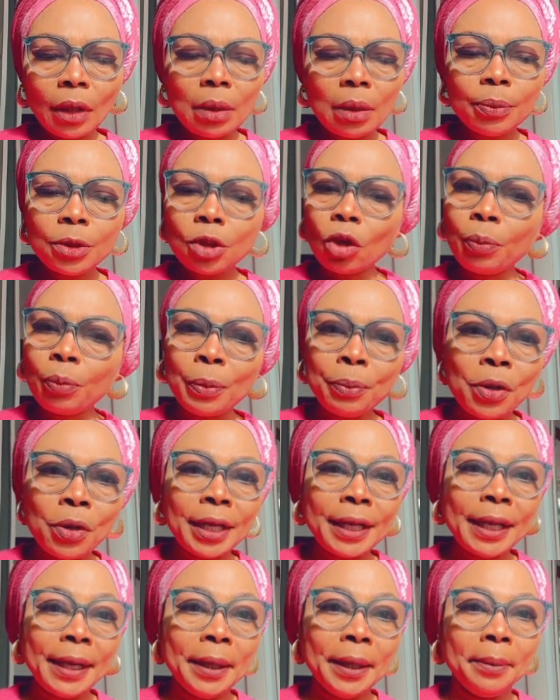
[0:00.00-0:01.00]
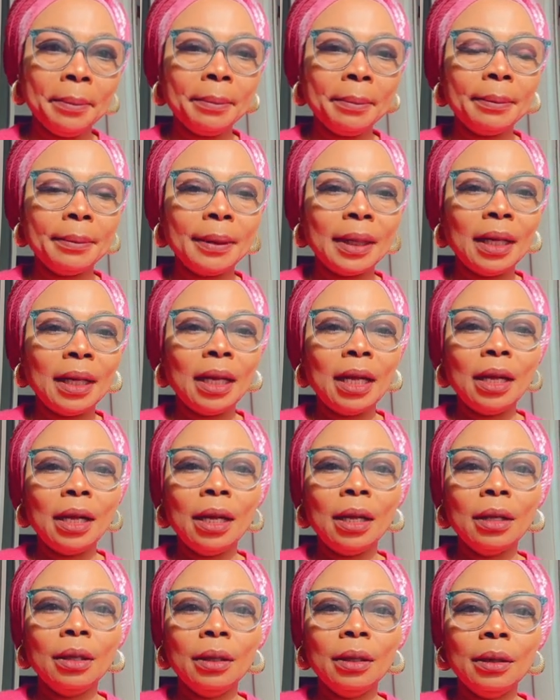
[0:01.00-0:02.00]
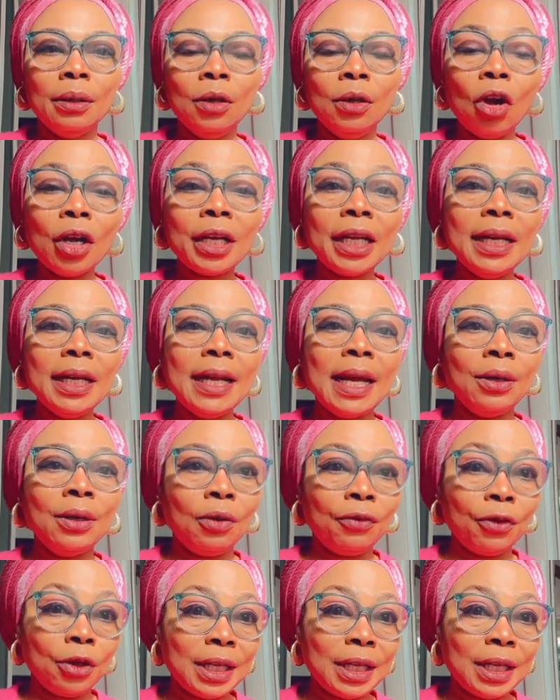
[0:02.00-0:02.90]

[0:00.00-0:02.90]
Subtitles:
Some people came. Luckily enough,